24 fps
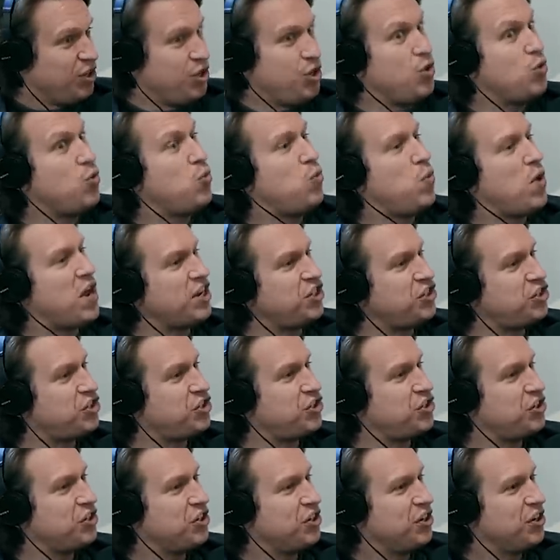You
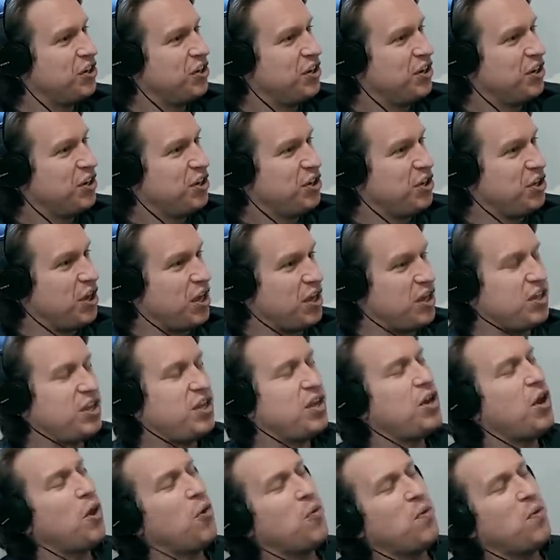wish. You know